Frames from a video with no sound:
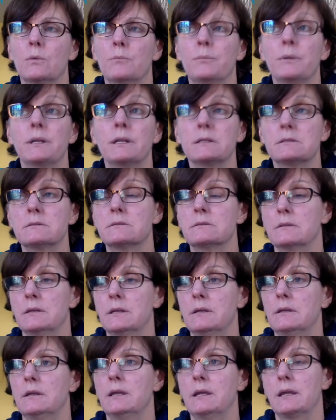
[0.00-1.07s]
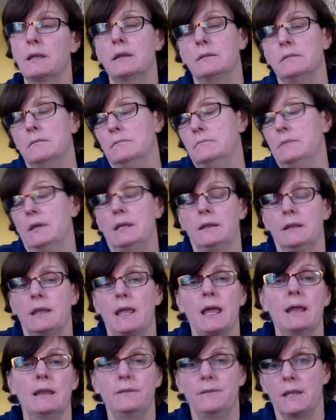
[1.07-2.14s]
But it can, and
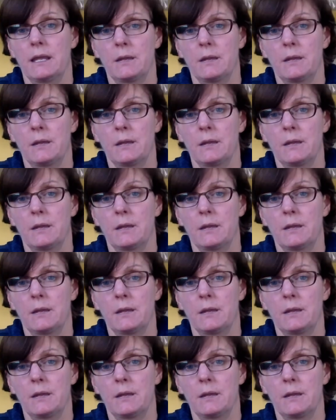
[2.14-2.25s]
again,